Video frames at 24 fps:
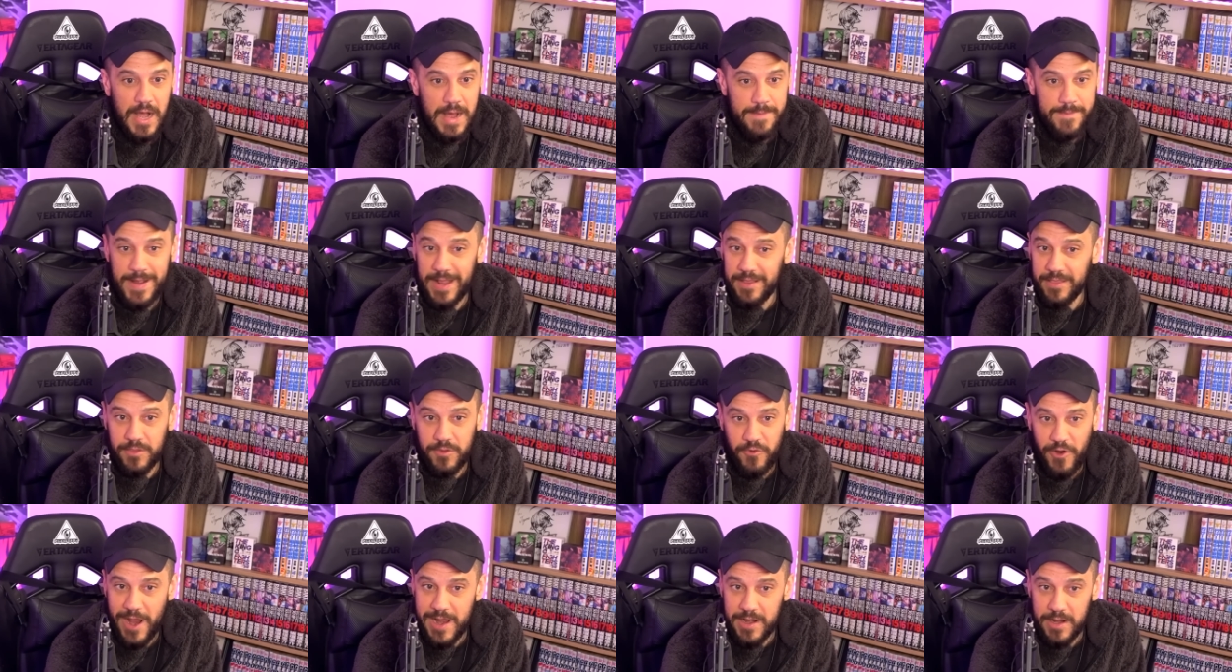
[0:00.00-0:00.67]
I'm
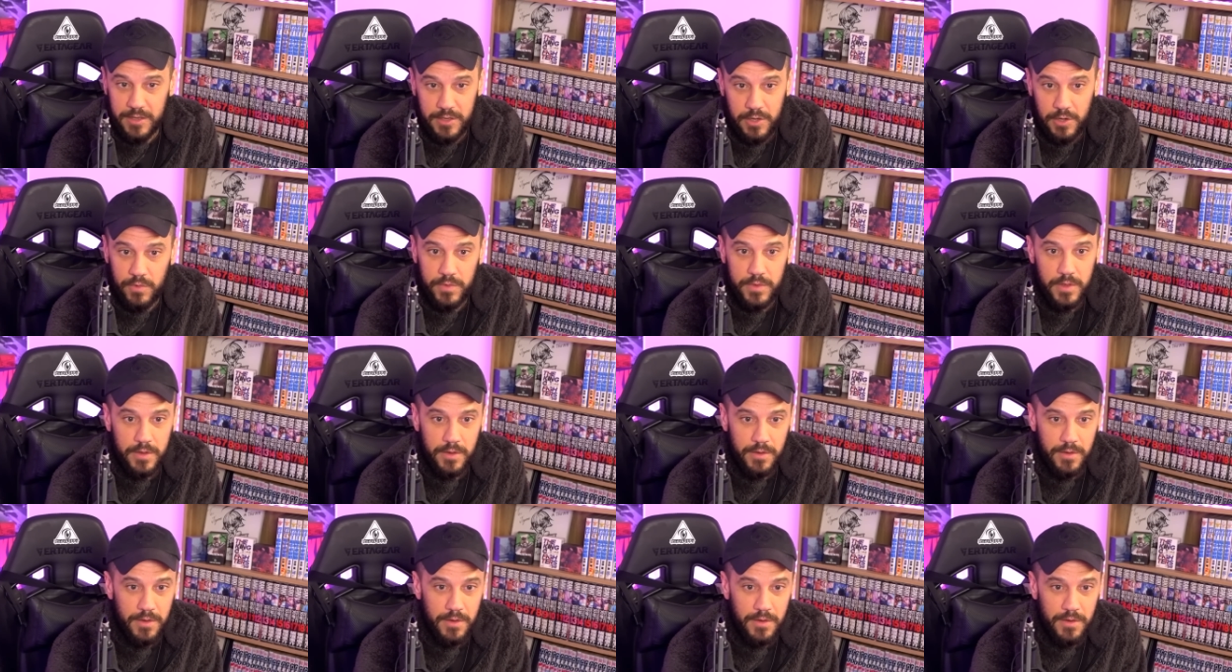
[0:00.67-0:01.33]
not trying to do
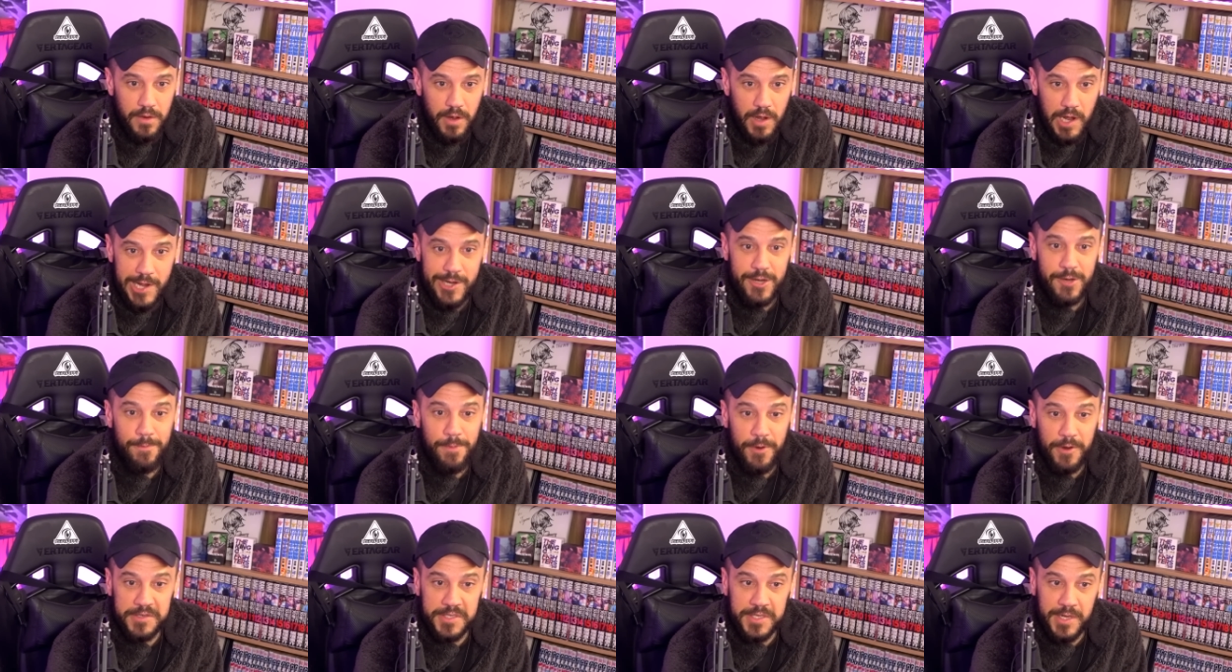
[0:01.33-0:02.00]
the
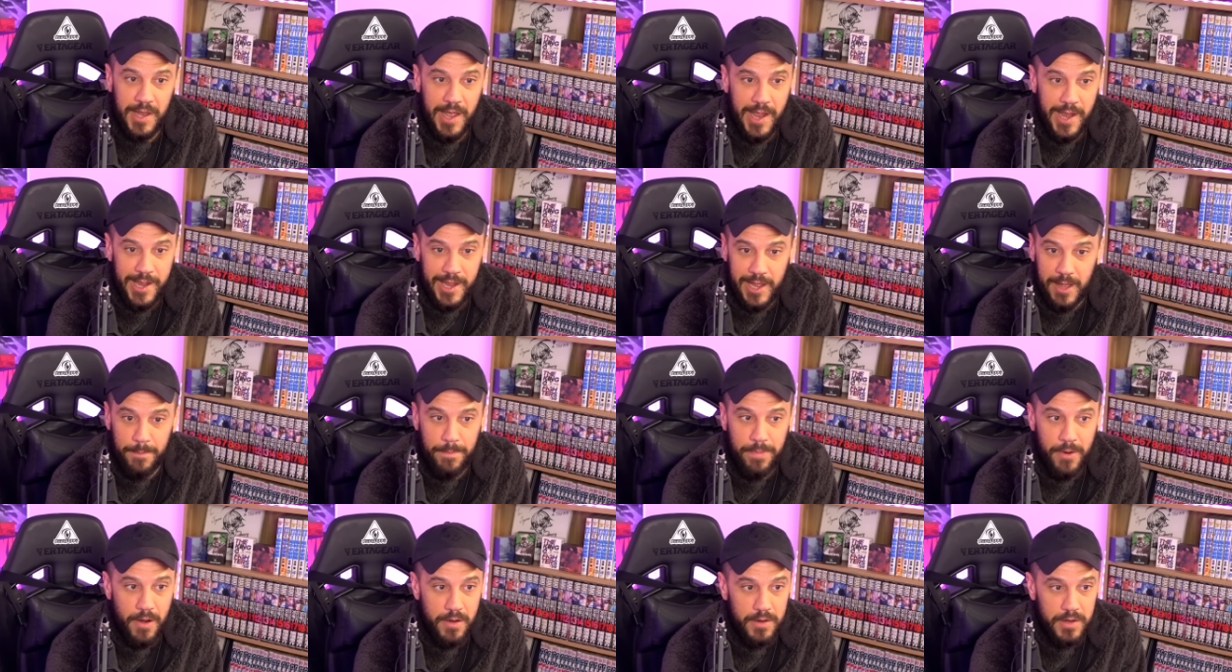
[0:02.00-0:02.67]
100 person
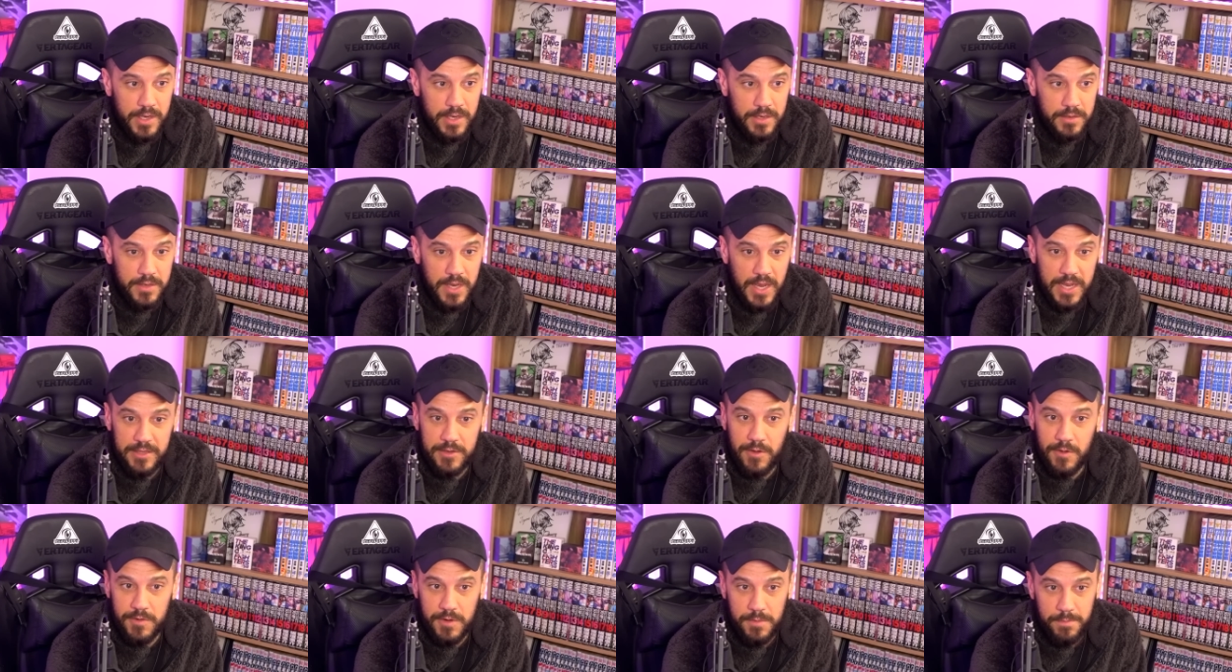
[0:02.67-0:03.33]
IHOP party in
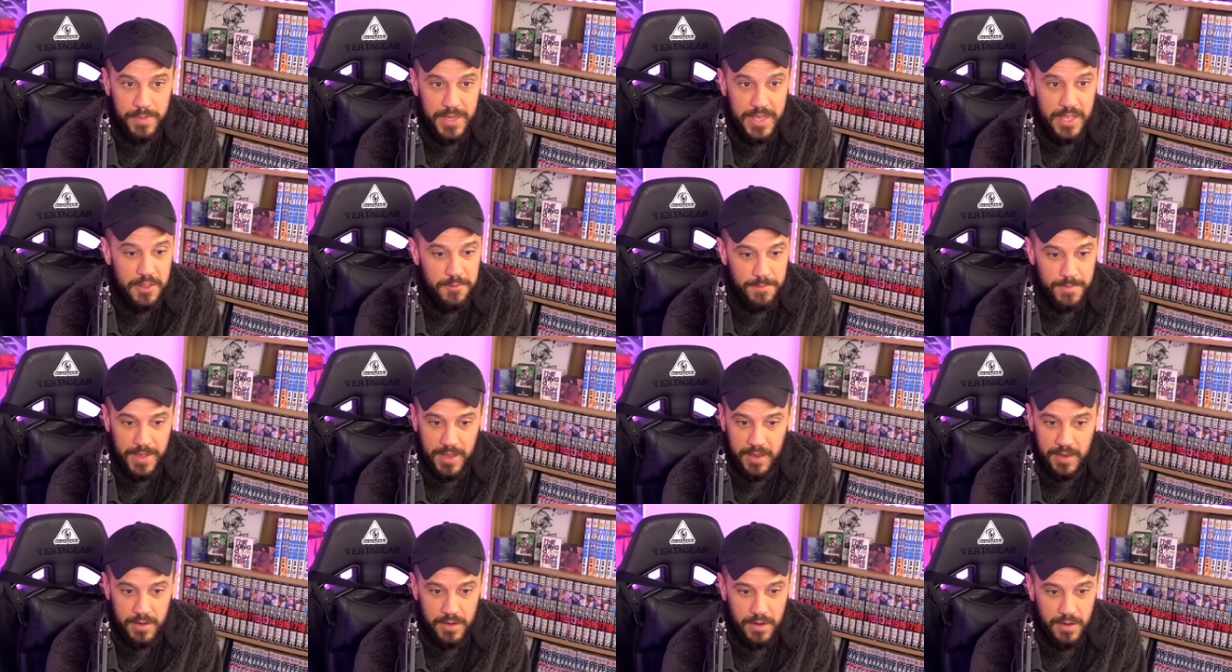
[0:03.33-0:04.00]
Daytona Beach,
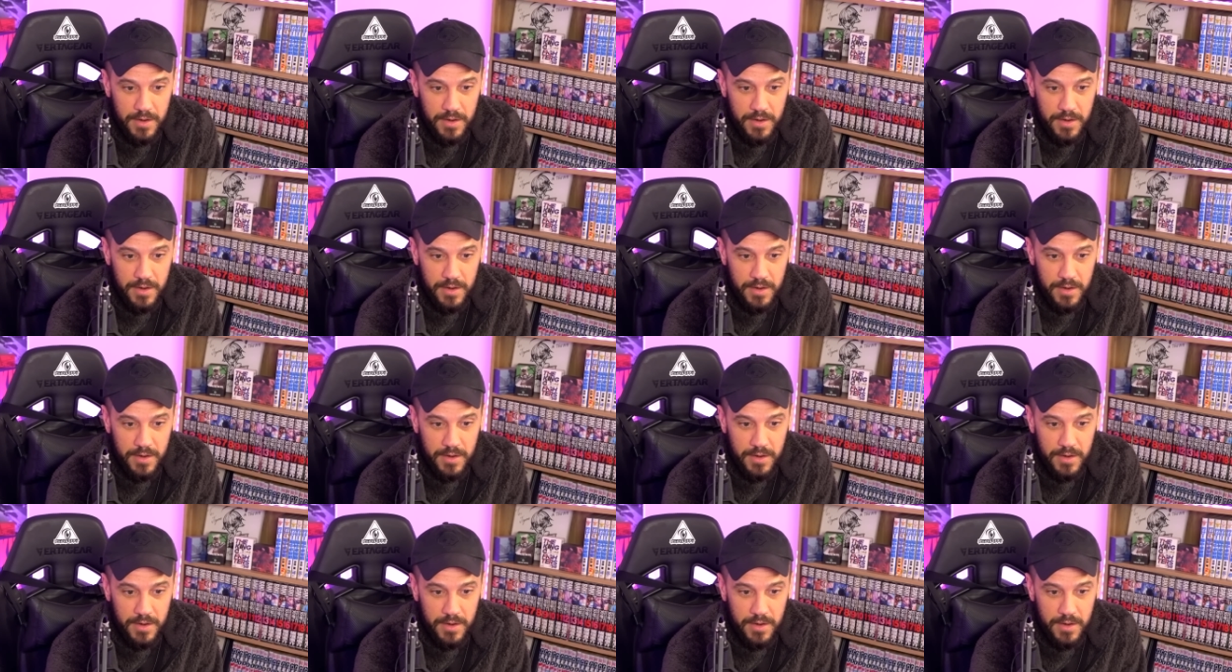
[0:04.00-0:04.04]
man.